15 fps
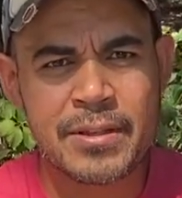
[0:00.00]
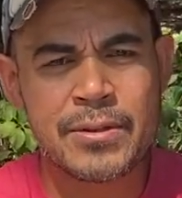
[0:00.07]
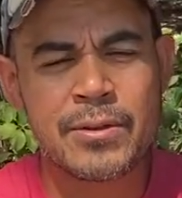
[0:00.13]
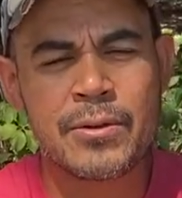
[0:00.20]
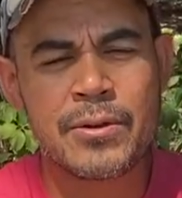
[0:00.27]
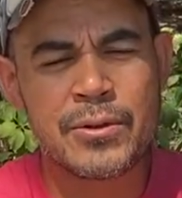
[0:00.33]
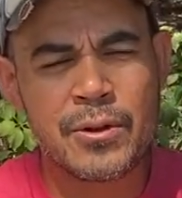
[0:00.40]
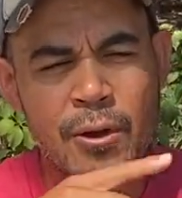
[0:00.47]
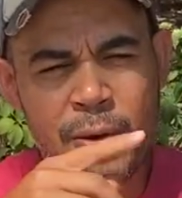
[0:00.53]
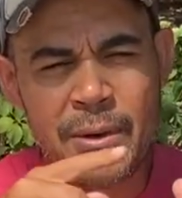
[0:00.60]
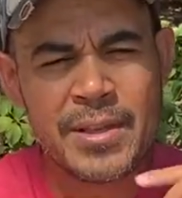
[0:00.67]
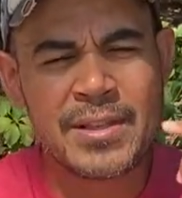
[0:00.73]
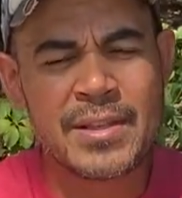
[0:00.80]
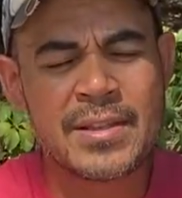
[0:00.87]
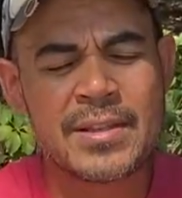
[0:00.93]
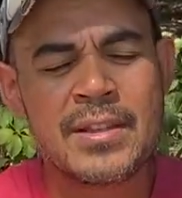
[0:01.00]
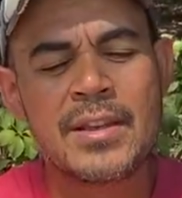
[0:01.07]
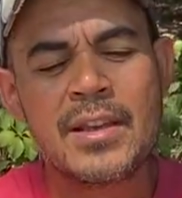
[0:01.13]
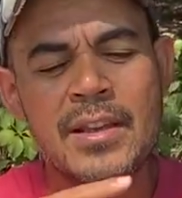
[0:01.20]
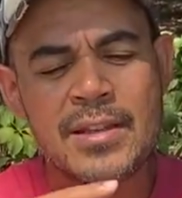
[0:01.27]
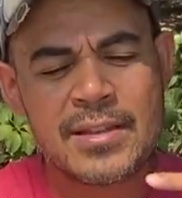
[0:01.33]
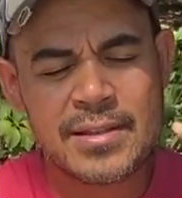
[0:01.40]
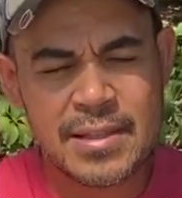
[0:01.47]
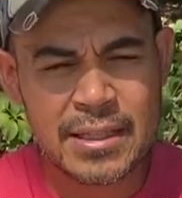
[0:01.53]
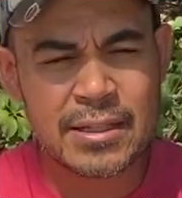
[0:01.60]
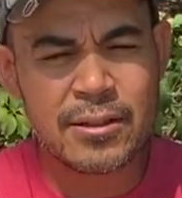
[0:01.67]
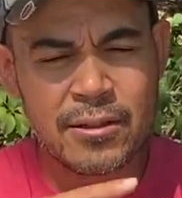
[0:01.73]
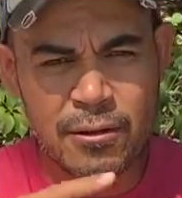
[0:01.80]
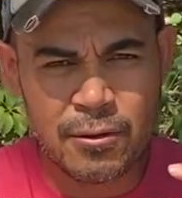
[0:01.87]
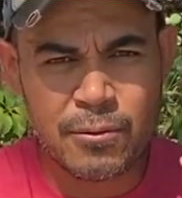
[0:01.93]
So there's always this
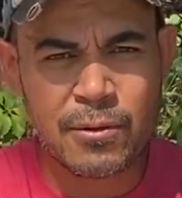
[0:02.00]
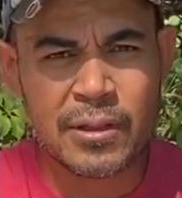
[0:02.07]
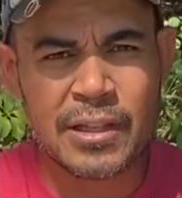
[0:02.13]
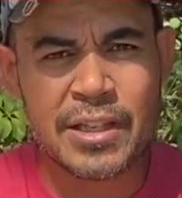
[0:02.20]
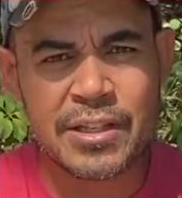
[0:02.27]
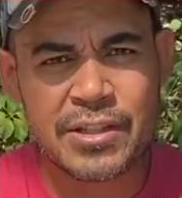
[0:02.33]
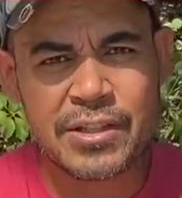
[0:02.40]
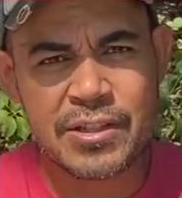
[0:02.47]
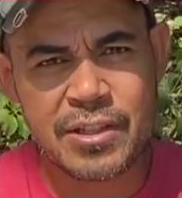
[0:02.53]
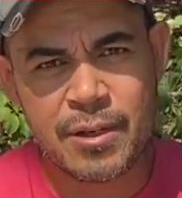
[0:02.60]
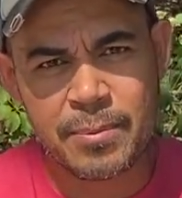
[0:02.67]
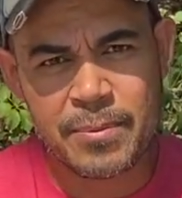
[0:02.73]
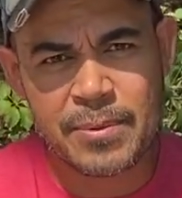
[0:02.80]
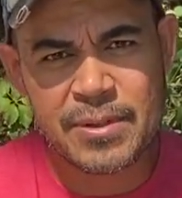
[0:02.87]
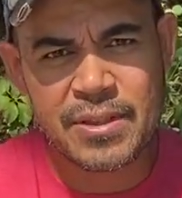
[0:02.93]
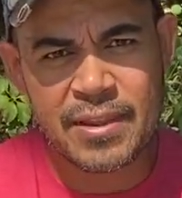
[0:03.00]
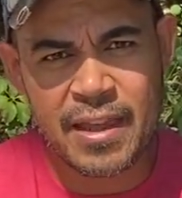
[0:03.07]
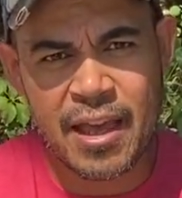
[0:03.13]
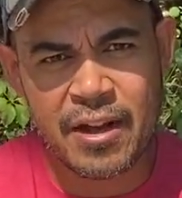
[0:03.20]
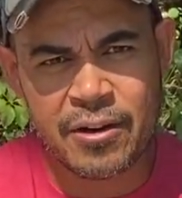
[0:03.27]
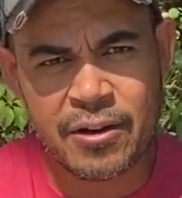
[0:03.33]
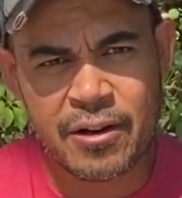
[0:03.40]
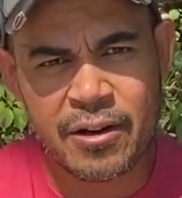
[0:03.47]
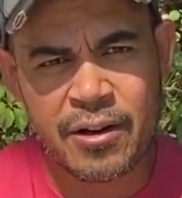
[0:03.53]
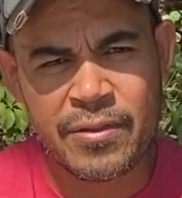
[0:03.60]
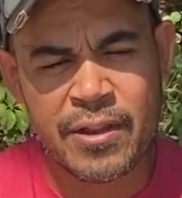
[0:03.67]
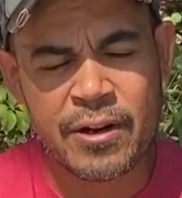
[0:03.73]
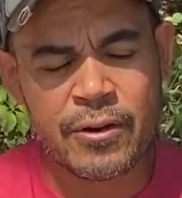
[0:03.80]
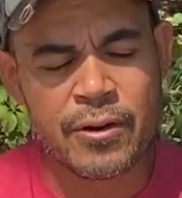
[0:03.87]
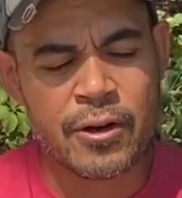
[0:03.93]
cyclical relationships that are
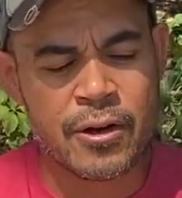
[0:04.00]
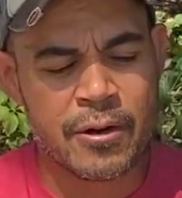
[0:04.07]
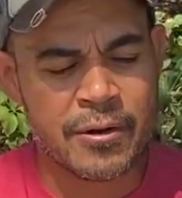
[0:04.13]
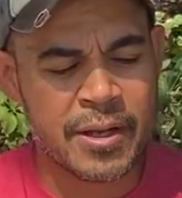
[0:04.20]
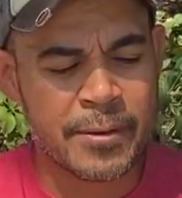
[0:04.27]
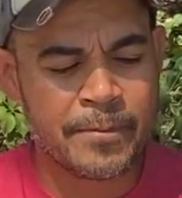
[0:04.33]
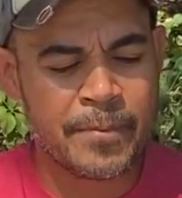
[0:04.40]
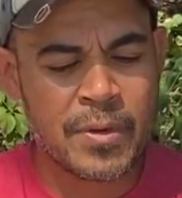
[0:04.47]
occurring.